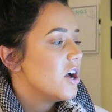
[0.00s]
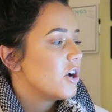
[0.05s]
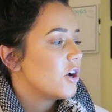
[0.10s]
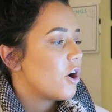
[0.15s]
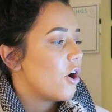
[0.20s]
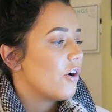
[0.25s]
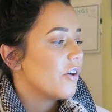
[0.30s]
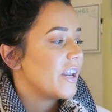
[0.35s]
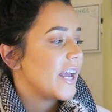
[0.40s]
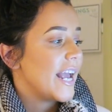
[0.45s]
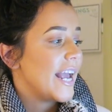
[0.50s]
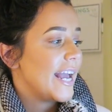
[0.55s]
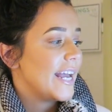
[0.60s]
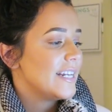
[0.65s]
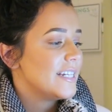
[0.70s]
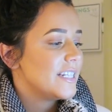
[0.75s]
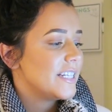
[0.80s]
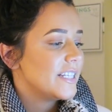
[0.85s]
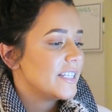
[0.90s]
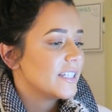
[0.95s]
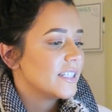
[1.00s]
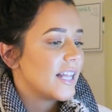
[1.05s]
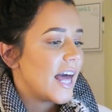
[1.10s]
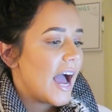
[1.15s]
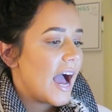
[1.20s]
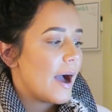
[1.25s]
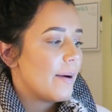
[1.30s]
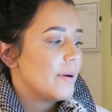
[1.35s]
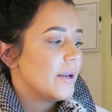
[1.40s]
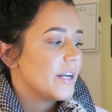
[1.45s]
called Andy the
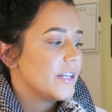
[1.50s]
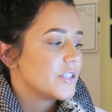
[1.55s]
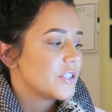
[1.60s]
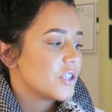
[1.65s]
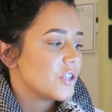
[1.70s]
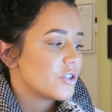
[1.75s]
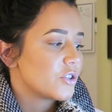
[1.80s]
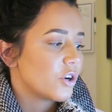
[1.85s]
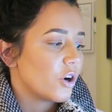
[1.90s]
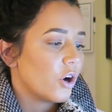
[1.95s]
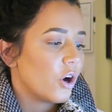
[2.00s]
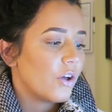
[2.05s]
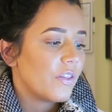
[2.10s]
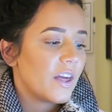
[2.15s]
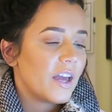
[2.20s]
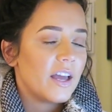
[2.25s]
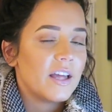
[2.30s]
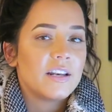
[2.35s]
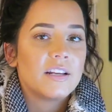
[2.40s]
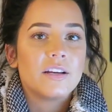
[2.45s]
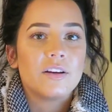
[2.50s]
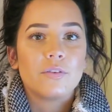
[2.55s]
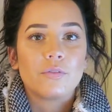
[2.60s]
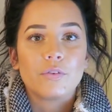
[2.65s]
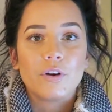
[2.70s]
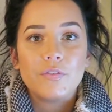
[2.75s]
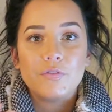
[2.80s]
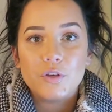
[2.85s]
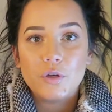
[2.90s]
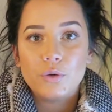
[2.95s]
Lab, and it's this girl that
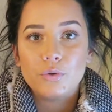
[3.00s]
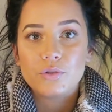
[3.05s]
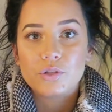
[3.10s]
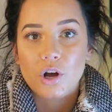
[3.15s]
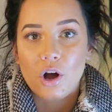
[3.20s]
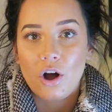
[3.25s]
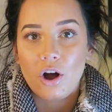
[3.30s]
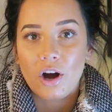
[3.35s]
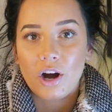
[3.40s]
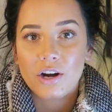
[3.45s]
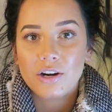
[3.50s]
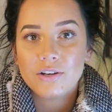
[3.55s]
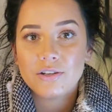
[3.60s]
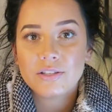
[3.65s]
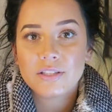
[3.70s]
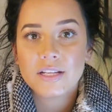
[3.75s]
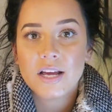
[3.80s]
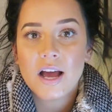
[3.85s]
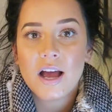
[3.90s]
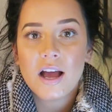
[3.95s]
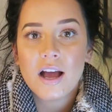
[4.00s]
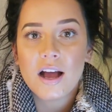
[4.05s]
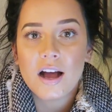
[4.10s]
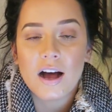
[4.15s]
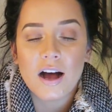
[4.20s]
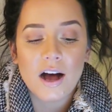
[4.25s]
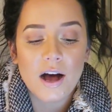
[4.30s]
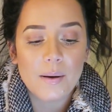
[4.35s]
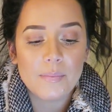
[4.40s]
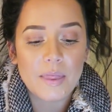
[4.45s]
reviews cars
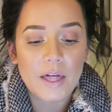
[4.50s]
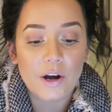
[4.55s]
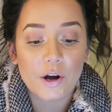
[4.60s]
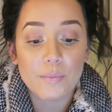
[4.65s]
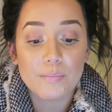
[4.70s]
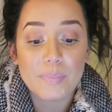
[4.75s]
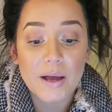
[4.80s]
um, that are